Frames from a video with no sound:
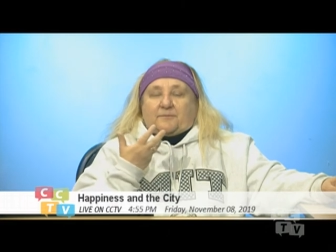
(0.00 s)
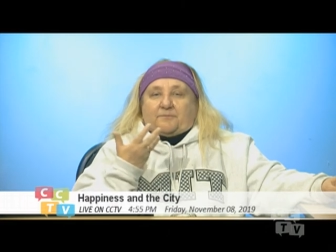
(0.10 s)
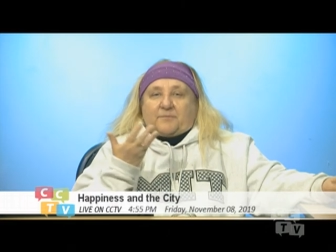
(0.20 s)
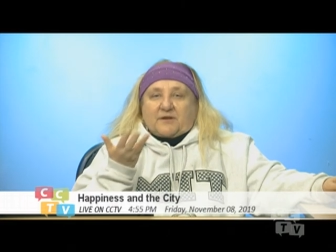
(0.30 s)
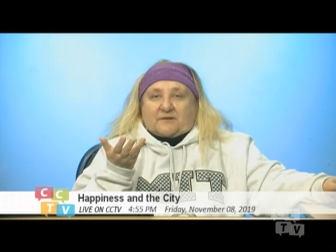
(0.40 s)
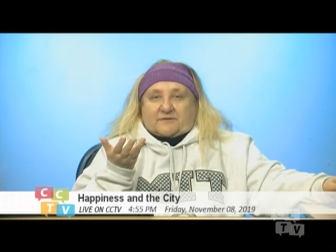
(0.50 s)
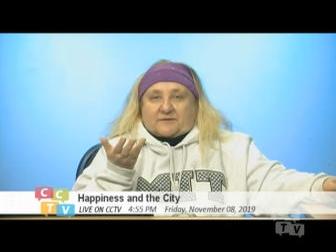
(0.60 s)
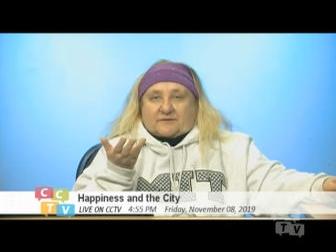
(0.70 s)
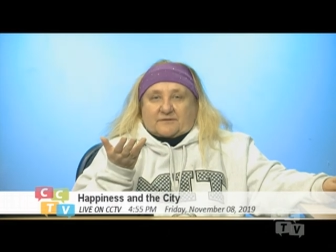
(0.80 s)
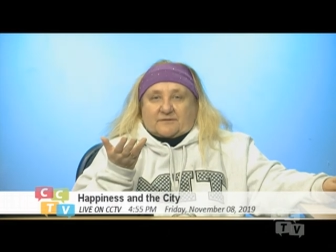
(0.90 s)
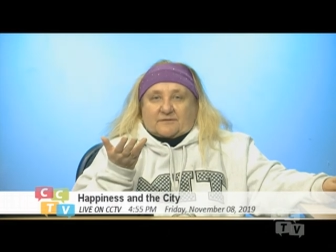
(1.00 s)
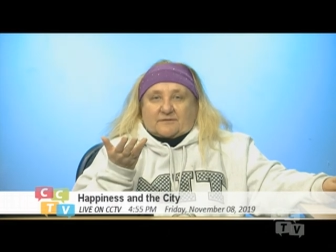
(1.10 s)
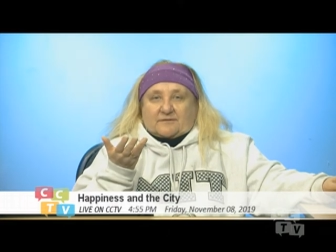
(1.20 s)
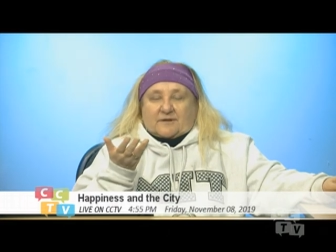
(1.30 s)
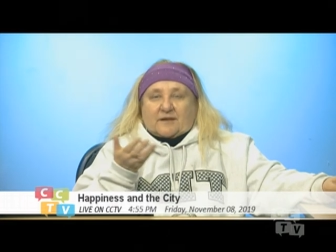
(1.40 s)
build,
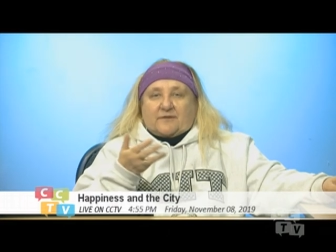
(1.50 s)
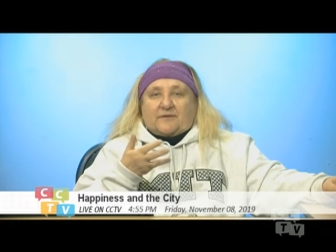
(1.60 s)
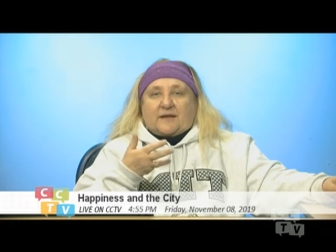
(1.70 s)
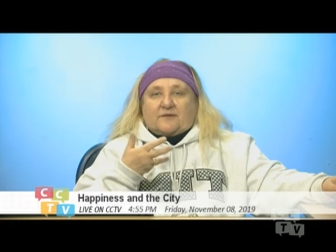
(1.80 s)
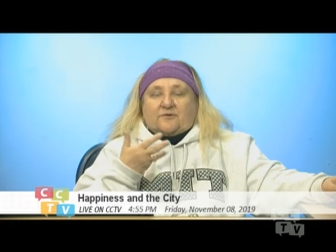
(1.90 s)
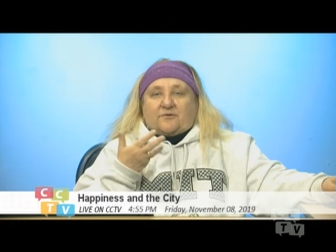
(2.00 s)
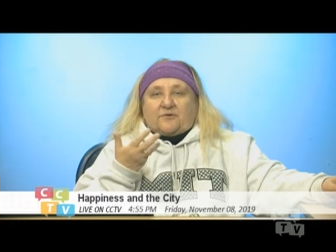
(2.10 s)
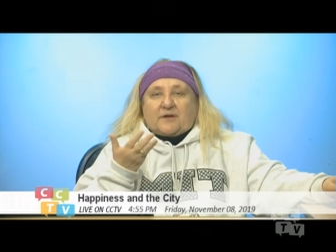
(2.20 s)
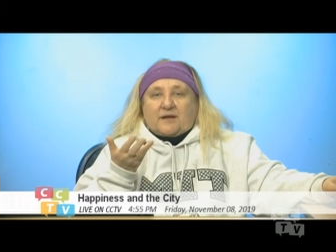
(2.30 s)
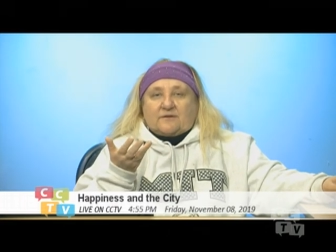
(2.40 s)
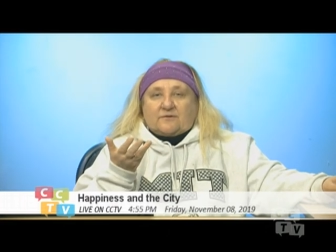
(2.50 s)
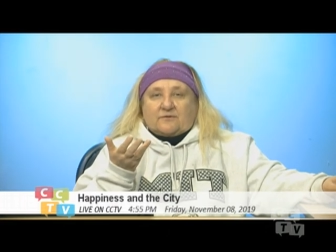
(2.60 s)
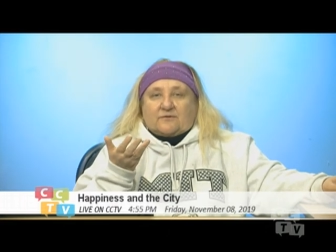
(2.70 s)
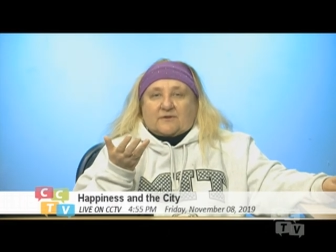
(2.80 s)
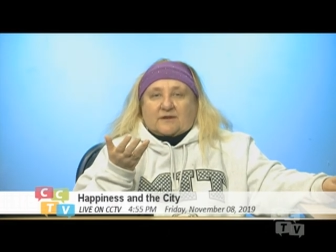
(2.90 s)
that create new
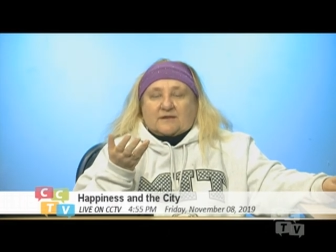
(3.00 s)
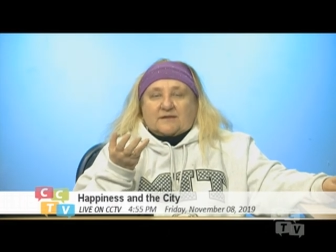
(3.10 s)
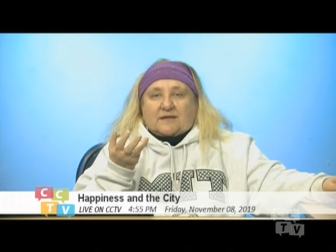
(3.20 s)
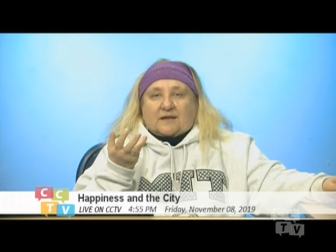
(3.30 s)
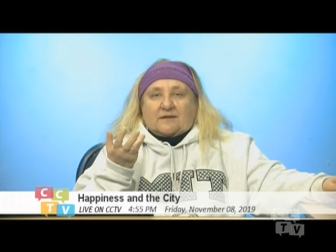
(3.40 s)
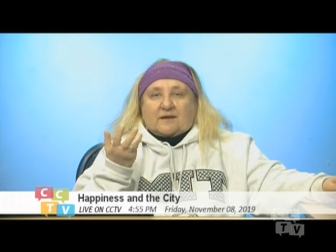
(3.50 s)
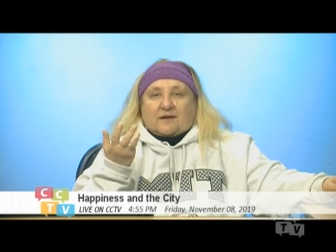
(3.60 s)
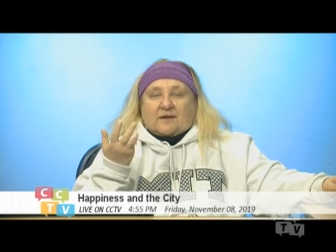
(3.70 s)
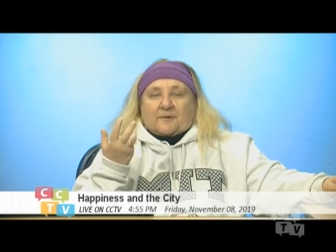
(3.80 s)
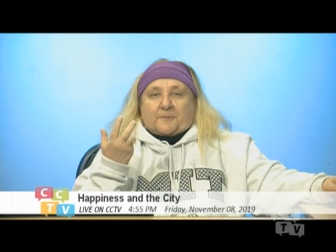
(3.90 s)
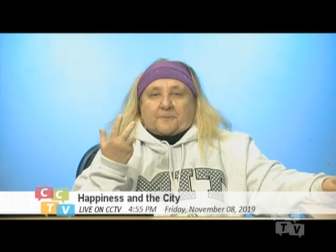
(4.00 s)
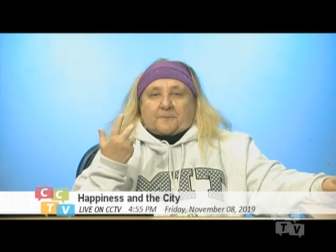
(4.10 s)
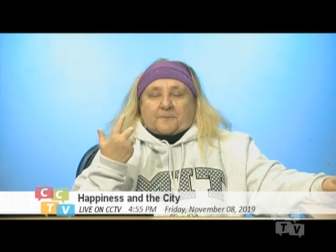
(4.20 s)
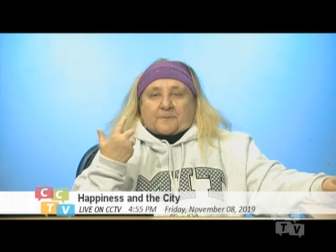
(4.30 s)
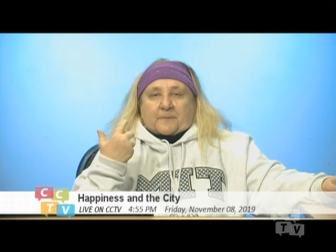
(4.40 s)
things, that
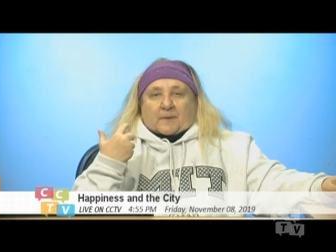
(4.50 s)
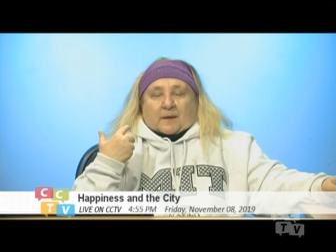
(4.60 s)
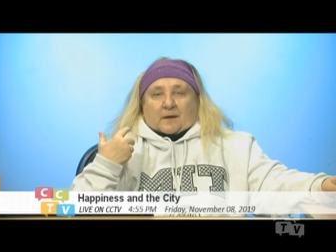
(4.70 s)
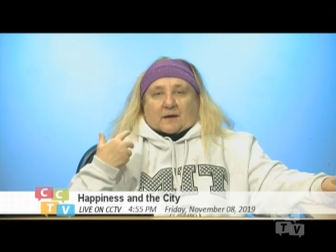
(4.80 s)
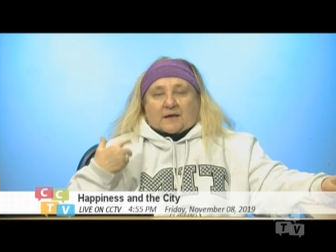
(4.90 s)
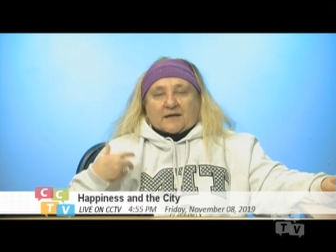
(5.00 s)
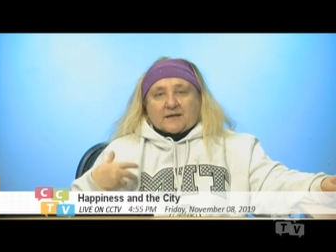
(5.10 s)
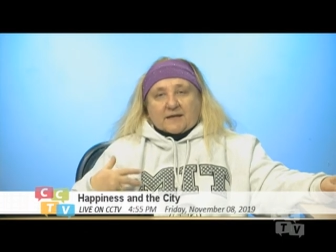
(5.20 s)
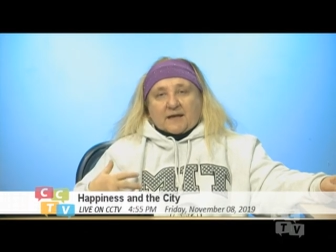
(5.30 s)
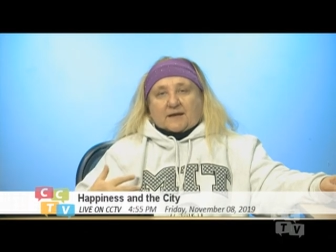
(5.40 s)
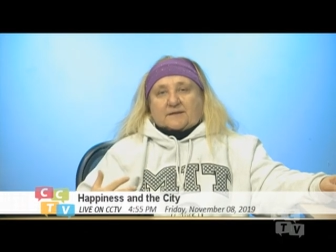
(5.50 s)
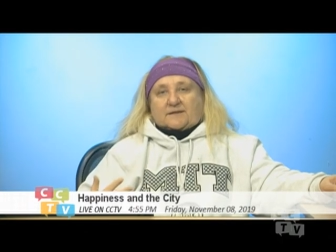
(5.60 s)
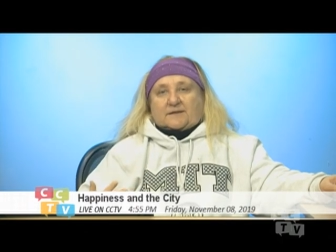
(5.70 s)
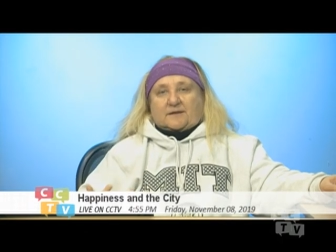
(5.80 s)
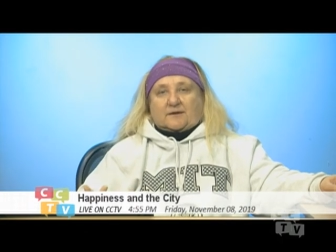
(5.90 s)

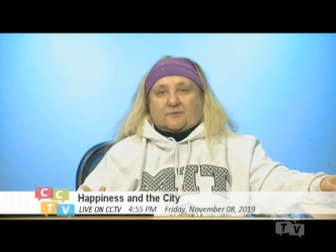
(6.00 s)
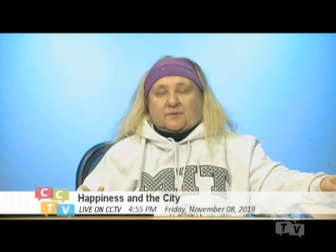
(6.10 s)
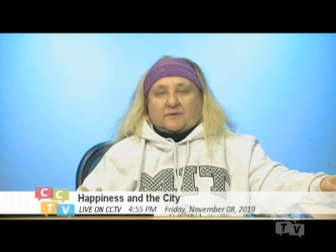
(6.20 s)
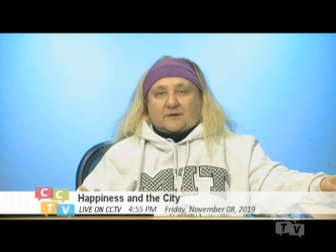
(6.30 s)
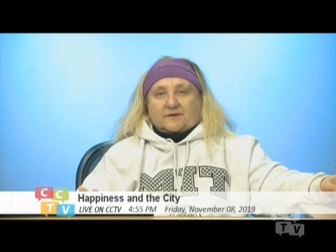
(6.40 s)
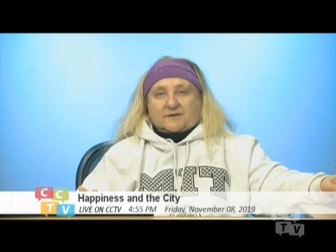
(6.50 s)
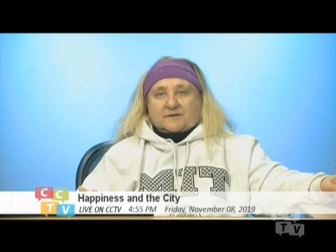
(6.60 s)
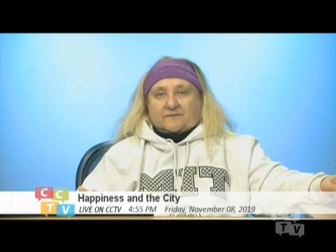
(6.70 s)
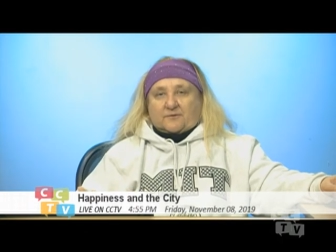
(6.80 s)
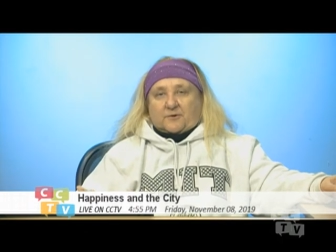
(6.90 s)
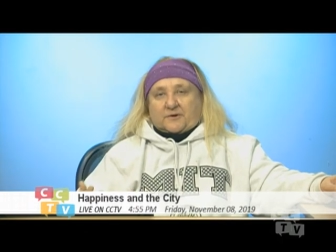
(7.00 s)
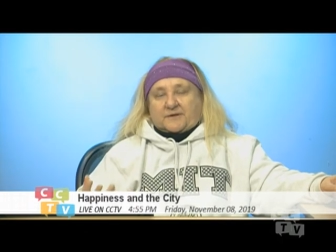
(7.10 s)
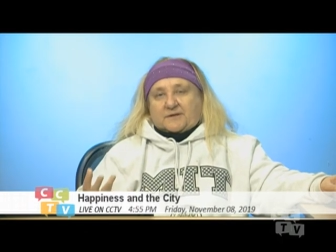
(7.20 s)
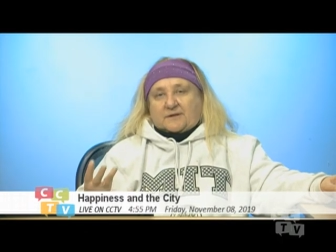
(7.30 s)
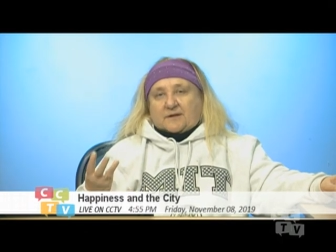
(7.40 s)
connect when there is
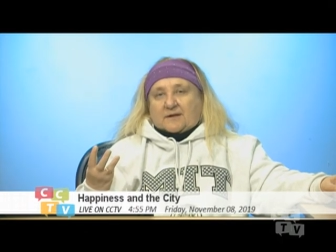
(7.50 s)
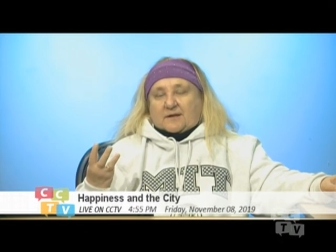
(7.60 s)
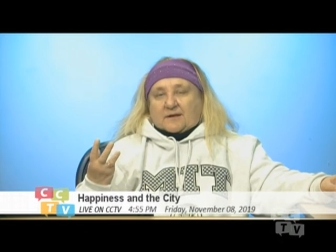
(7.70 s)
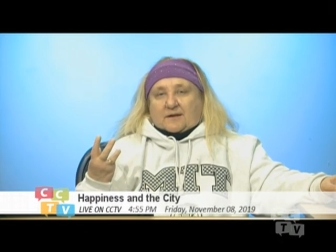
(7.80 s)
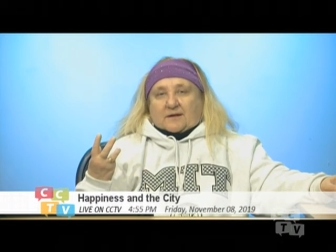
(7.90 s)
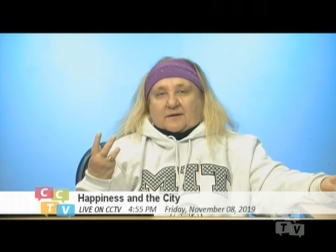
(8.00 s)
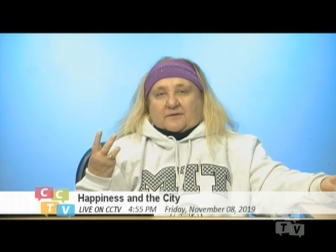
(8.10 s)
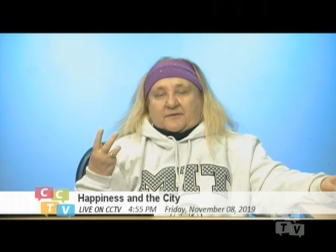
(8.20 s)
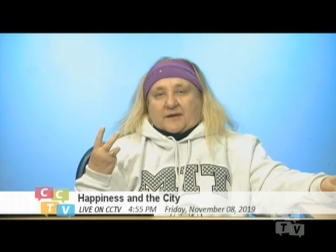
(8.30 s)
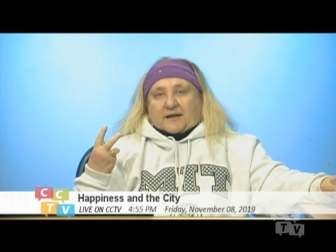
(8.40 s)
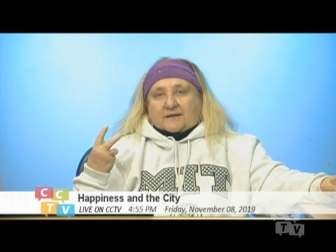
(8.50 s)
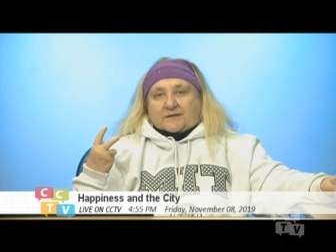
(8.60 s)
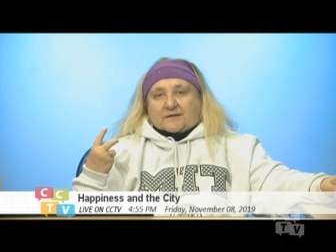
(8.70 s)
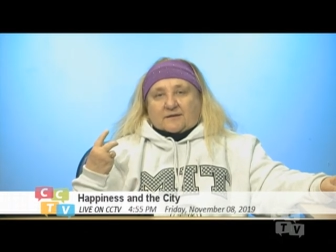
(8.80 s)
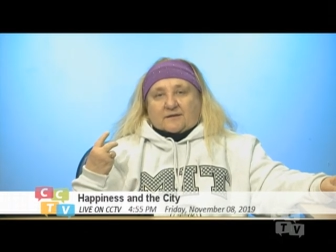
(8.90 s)
void, that